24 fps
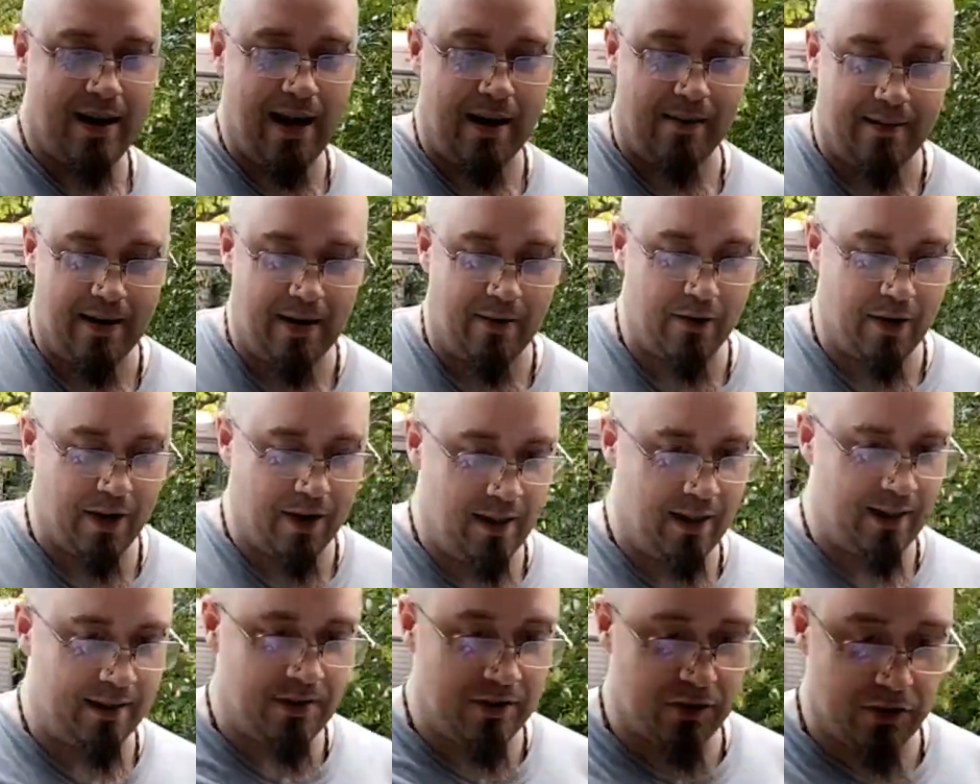Okay, now we're
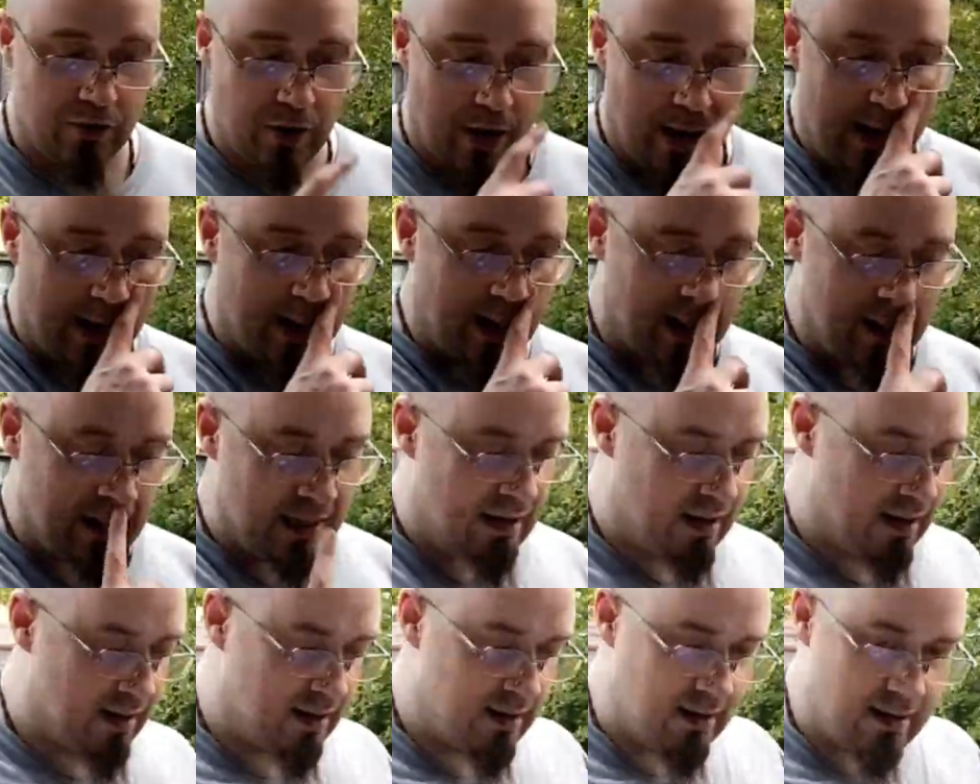gonna let this dry, and
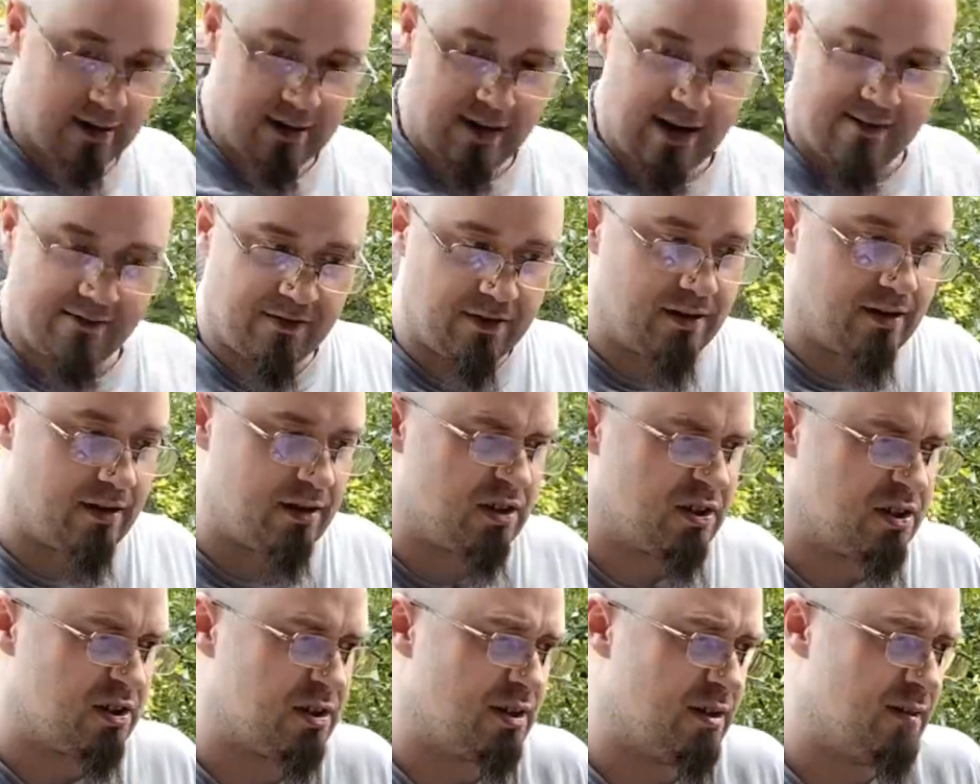then after
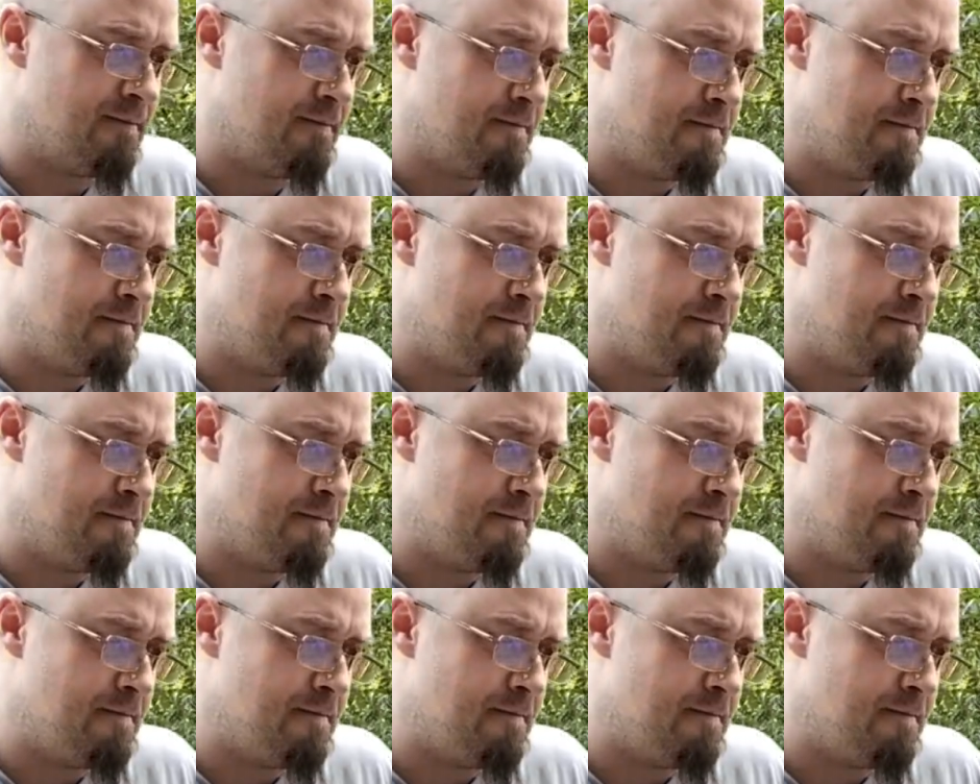this,